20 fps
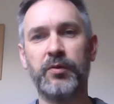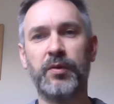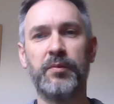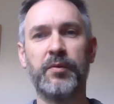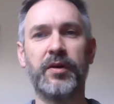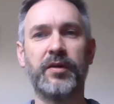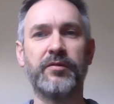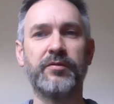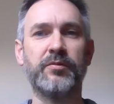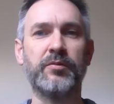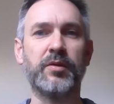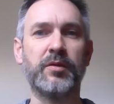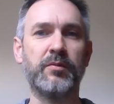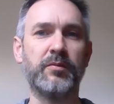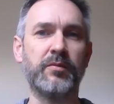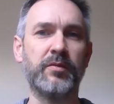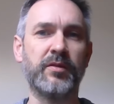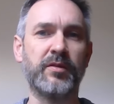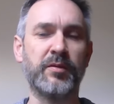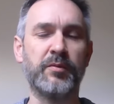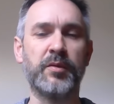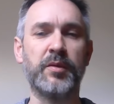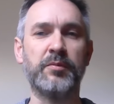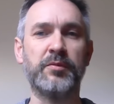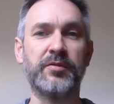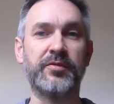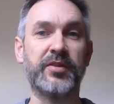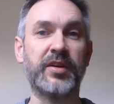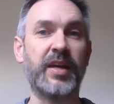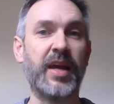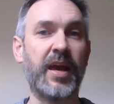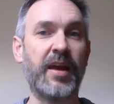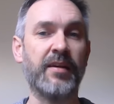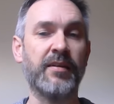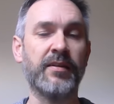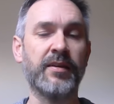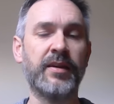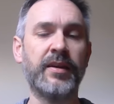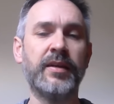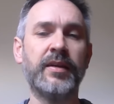we sometimes forget.
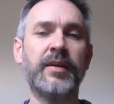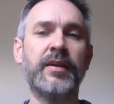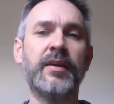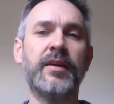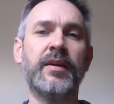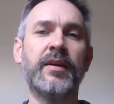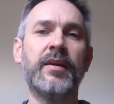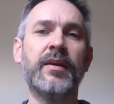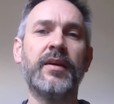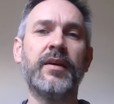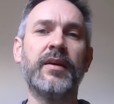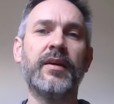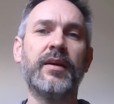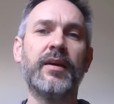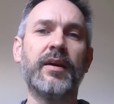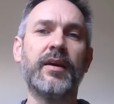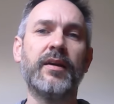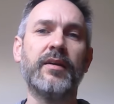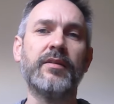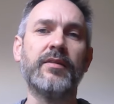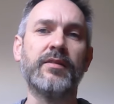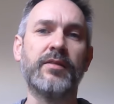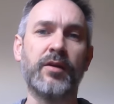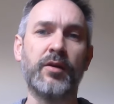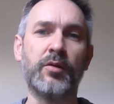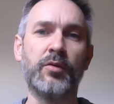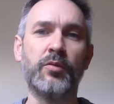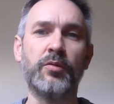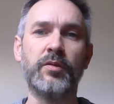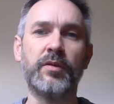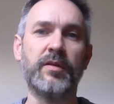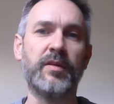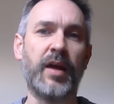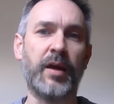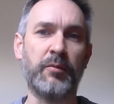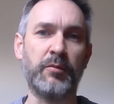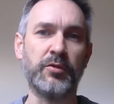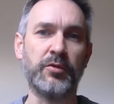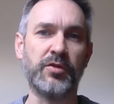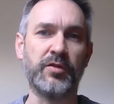So
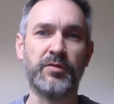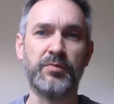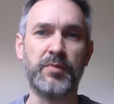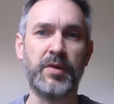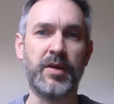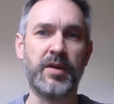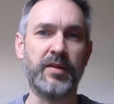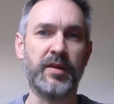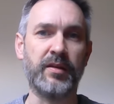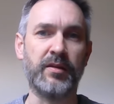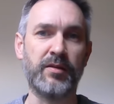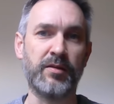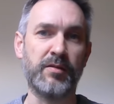that will just mean that